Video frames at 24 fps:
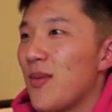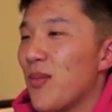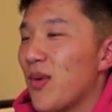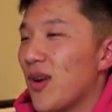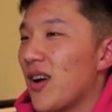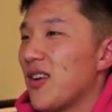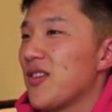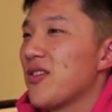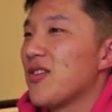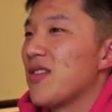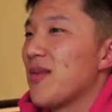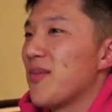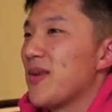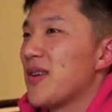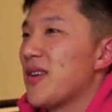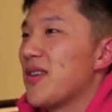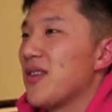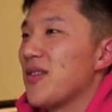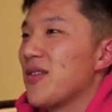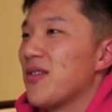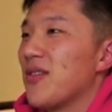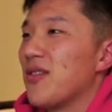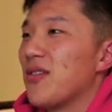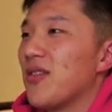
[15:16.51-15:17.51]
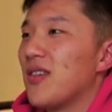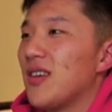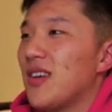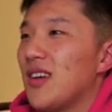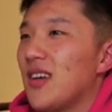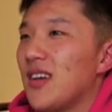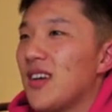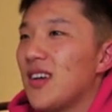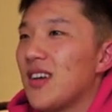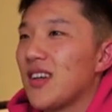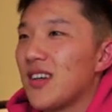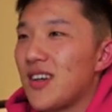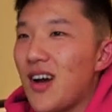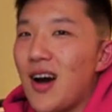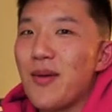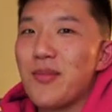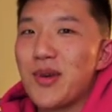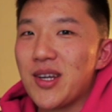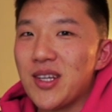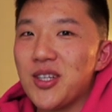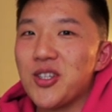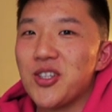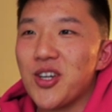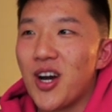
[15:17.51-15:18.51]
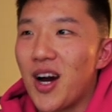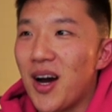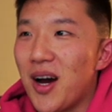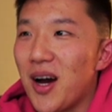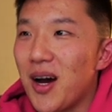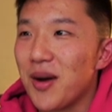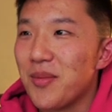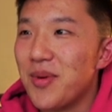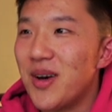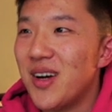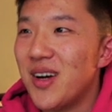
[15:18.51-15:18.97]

but also number two, got me a job,